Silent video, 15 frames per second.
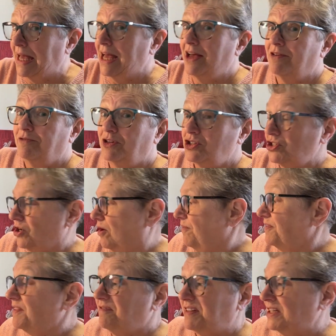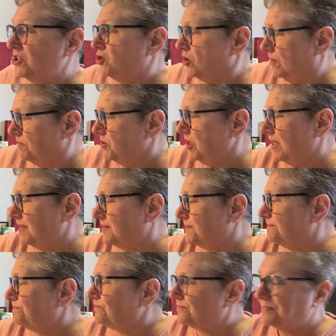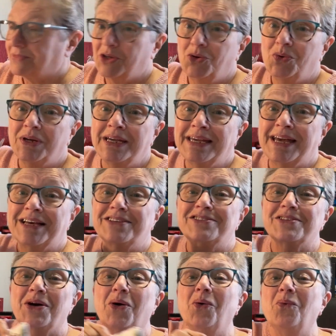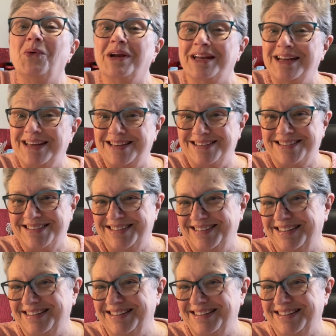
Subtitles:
First off, the finished object. Who can guess what it is?